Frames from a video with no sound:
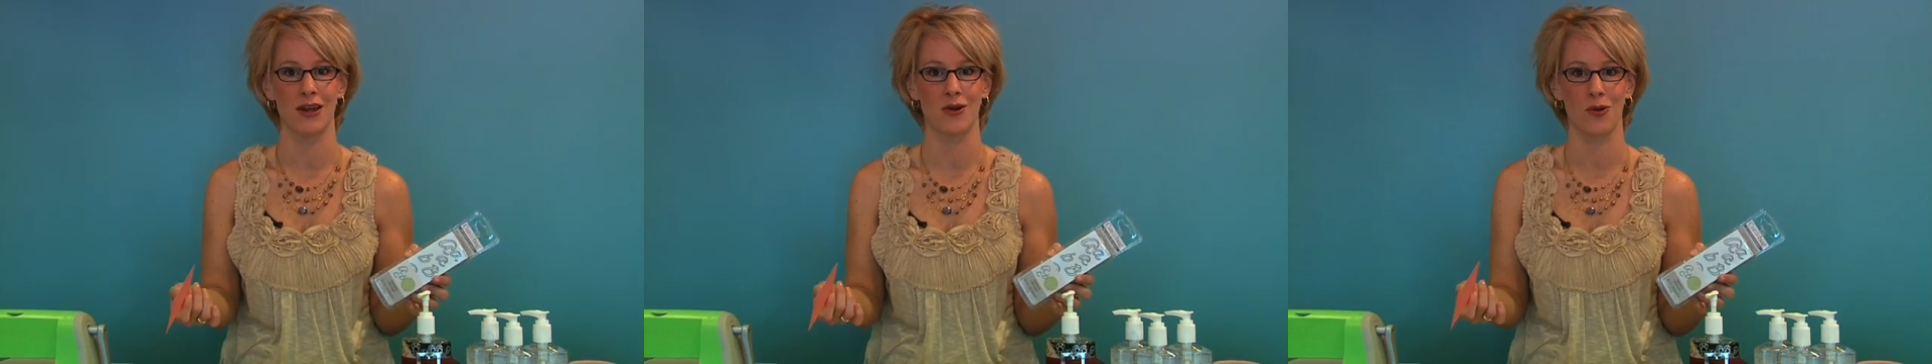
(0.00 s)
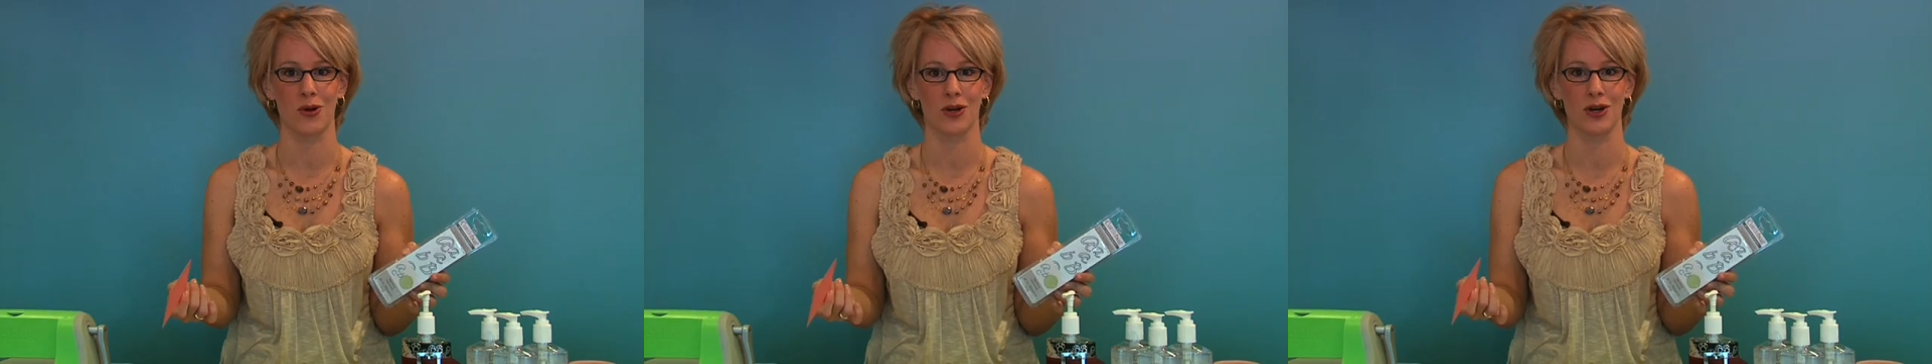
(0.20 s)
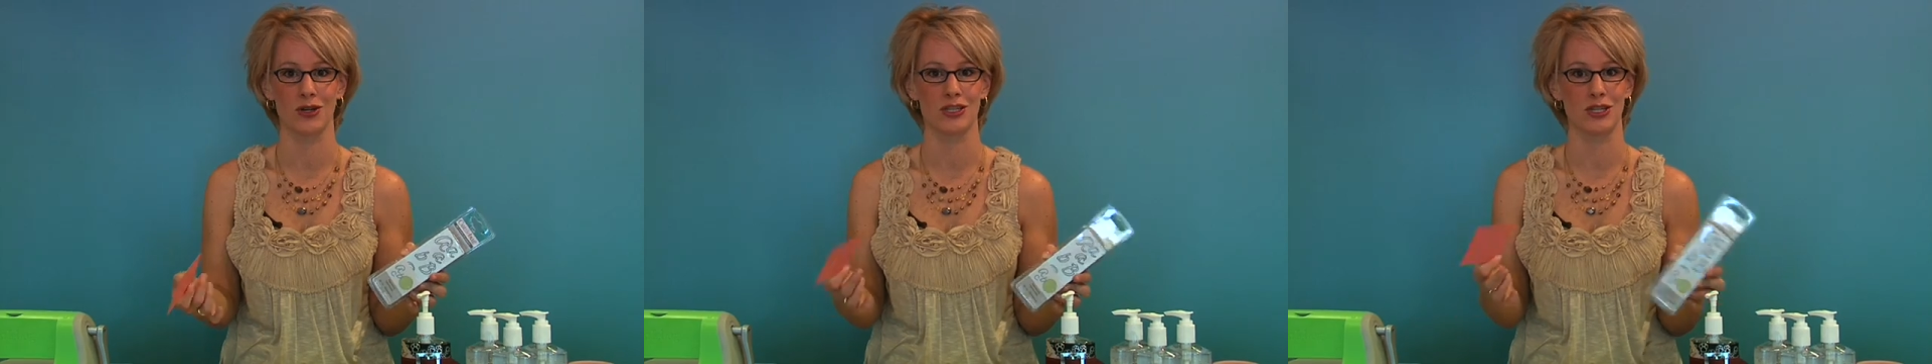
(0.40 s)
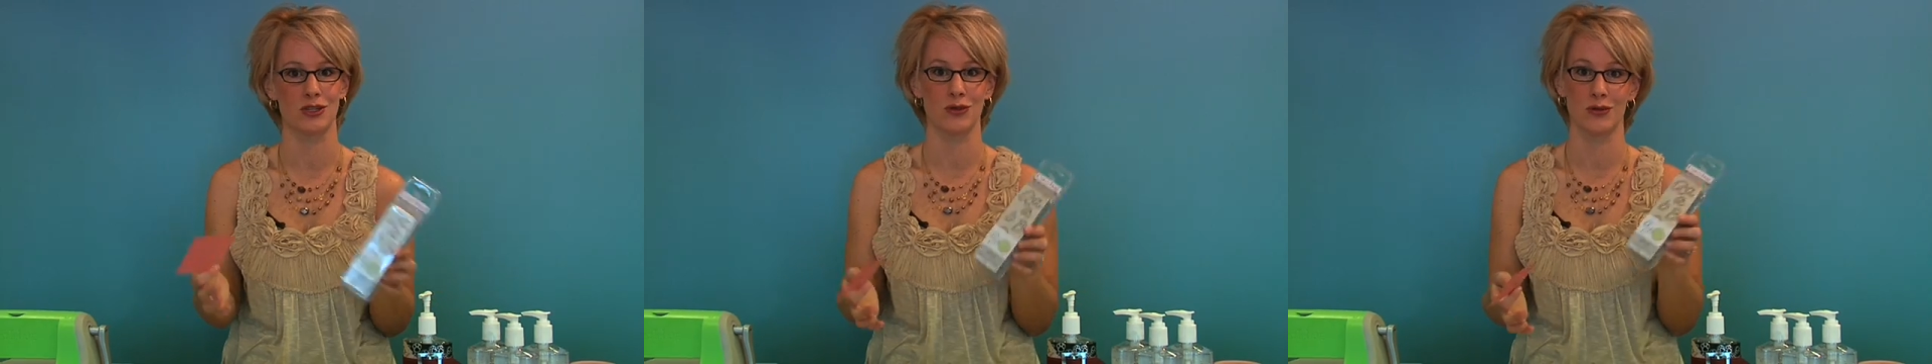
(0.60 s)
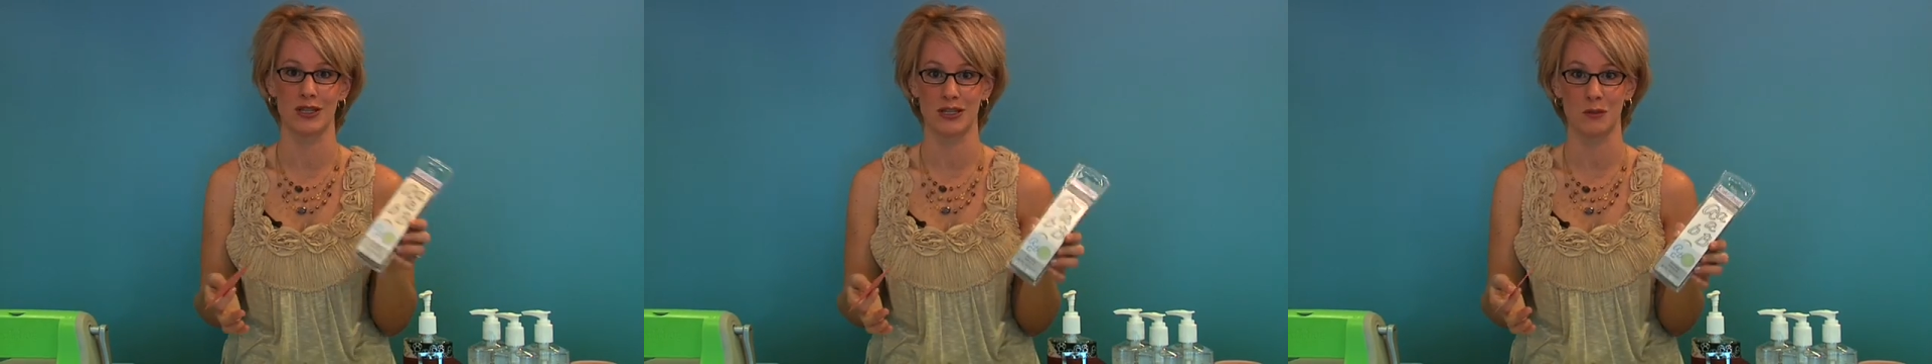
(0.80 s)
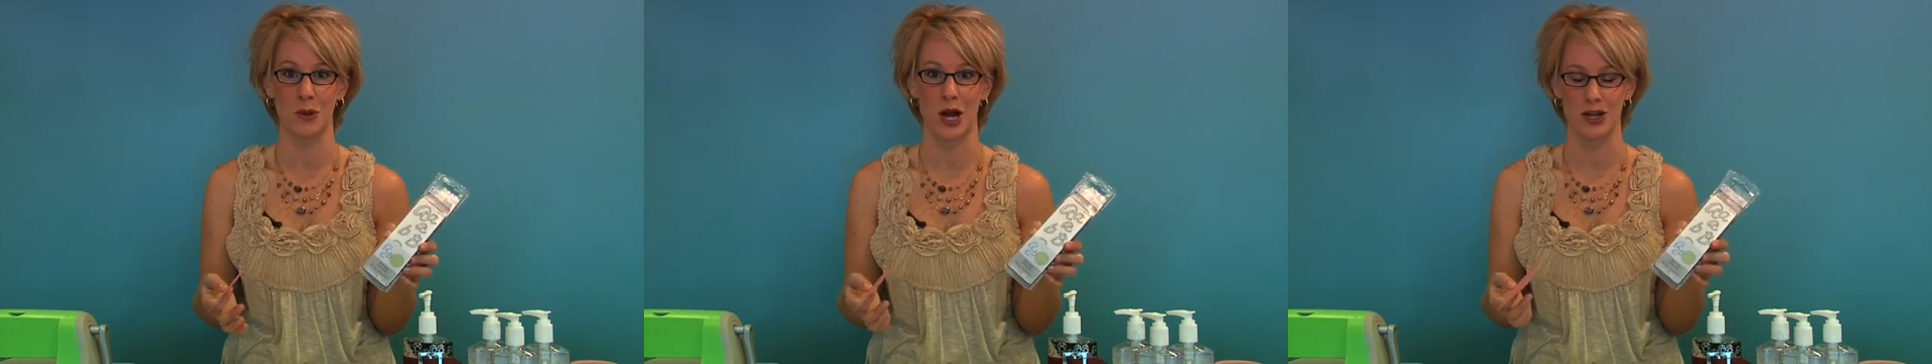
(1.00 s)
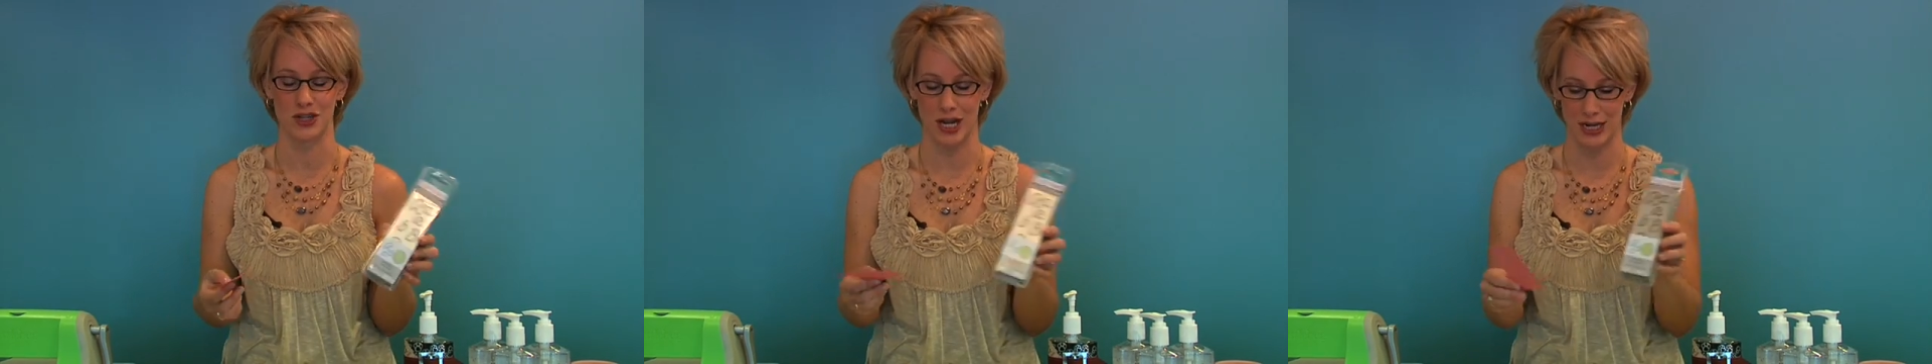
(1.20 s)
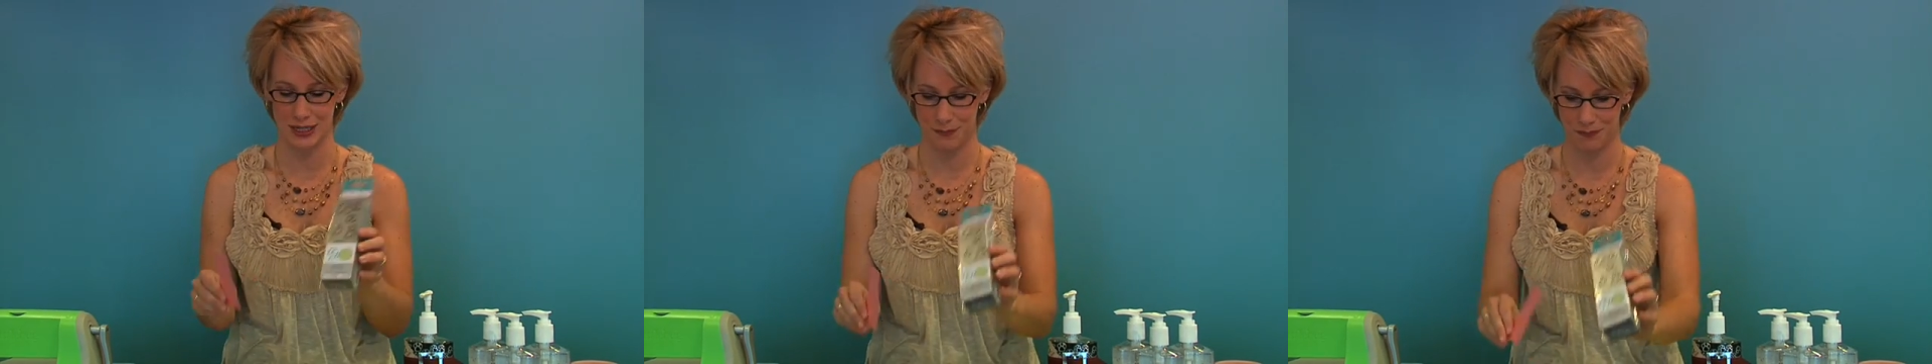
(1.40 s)
in order to do this
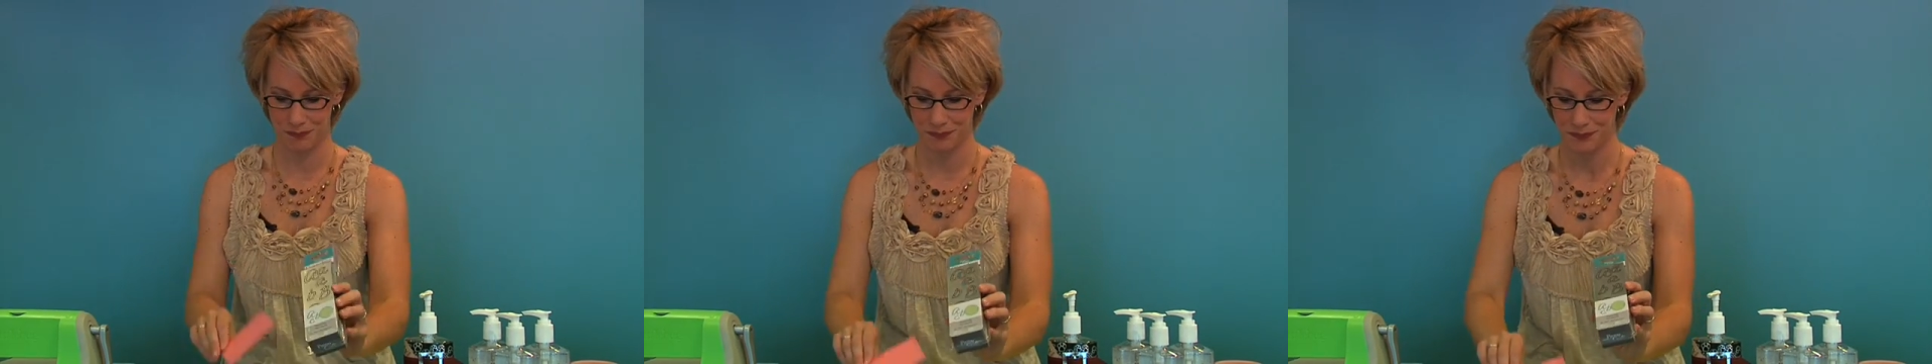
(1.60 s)
project.